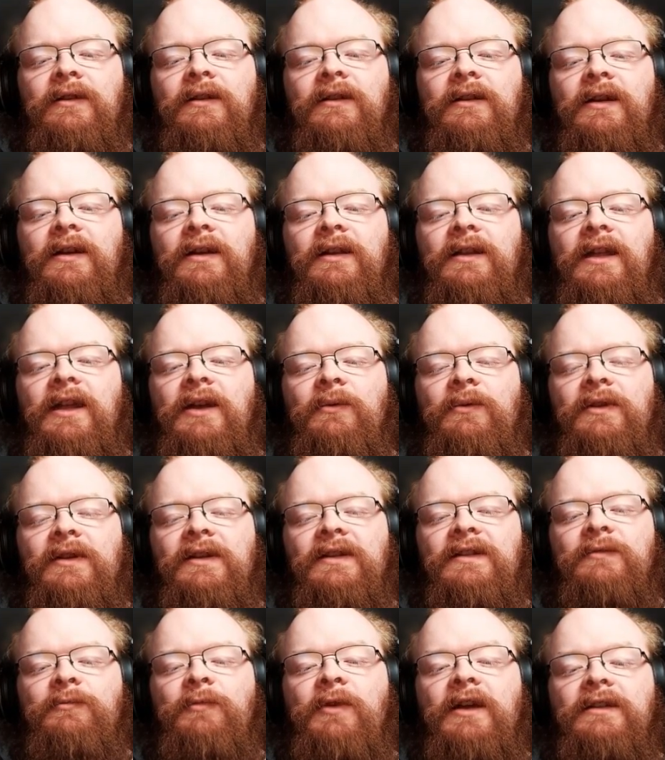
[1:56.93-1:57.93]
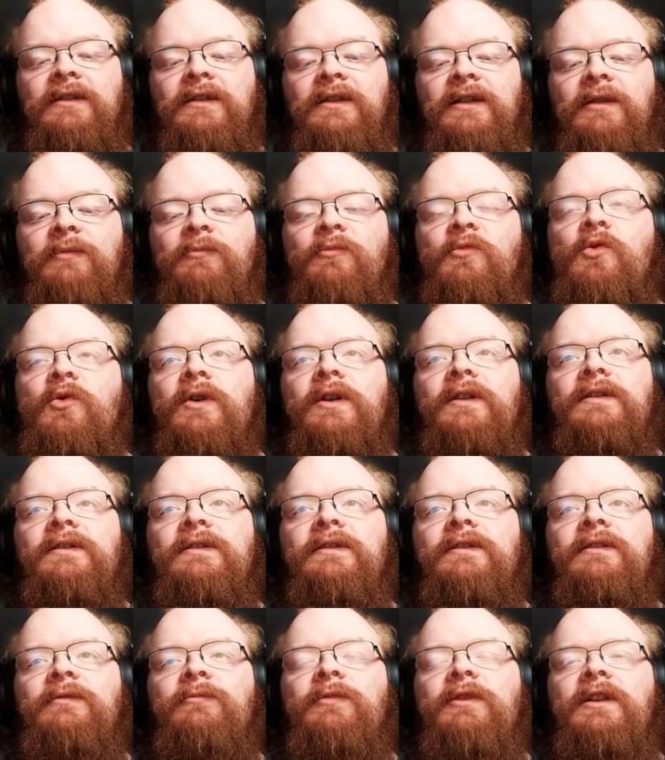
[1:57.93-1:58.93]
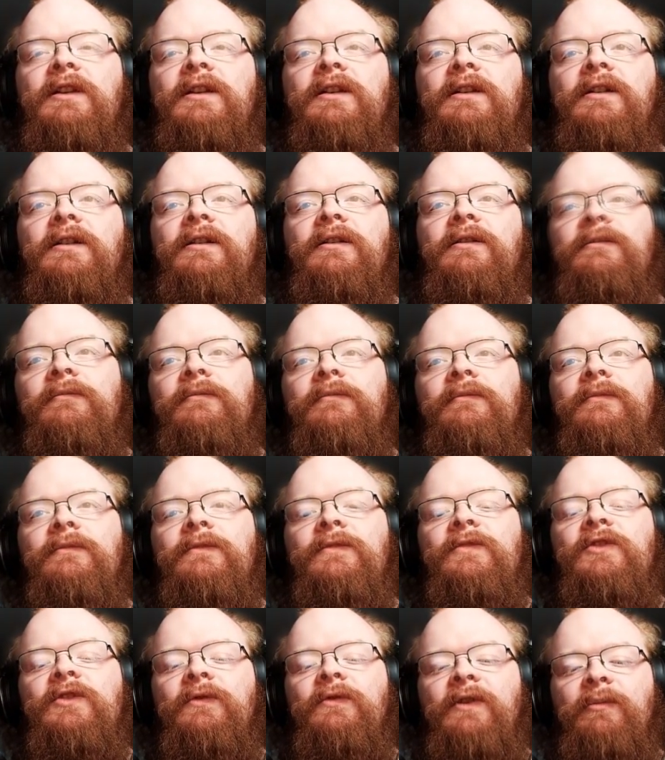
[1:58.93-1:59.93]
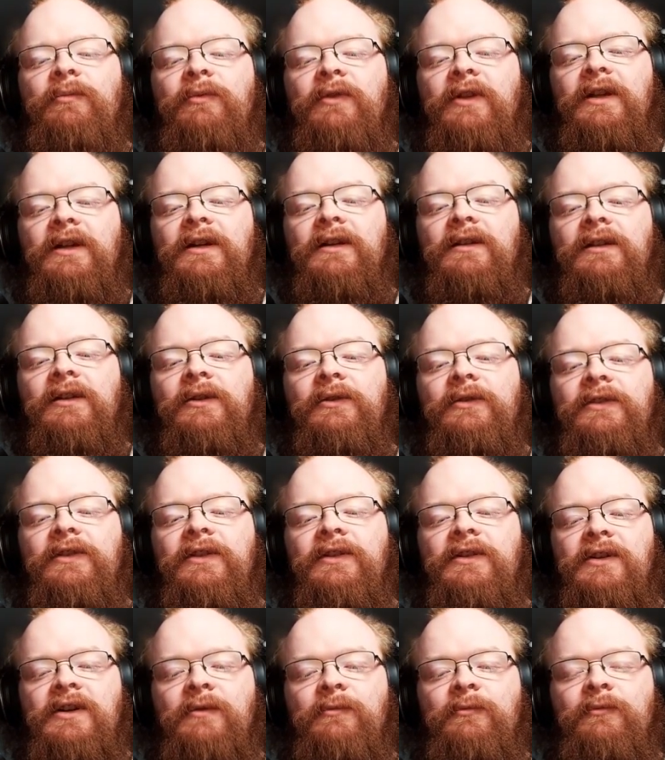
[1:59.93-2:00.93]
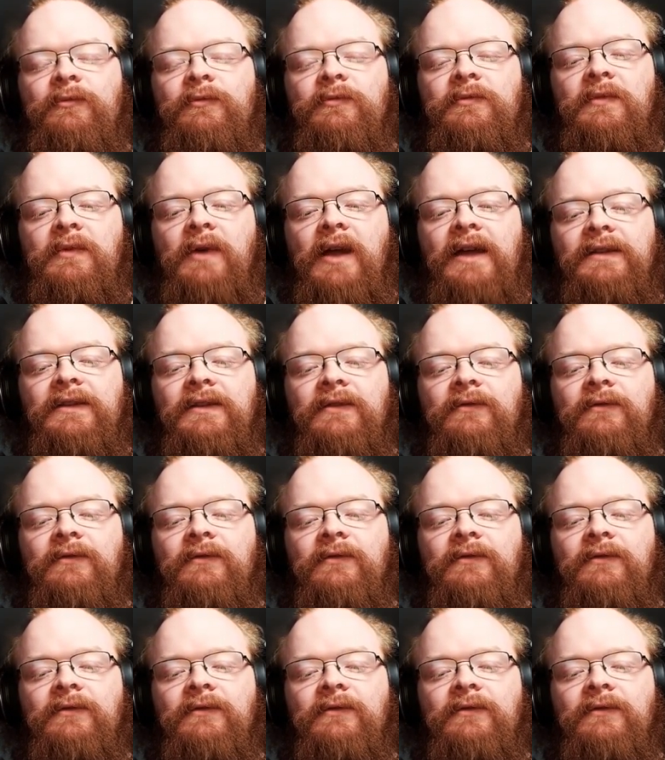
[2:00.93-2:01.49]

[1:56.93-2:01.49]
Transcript: I can't really expect any points to be here. So if I play close here, I'm asking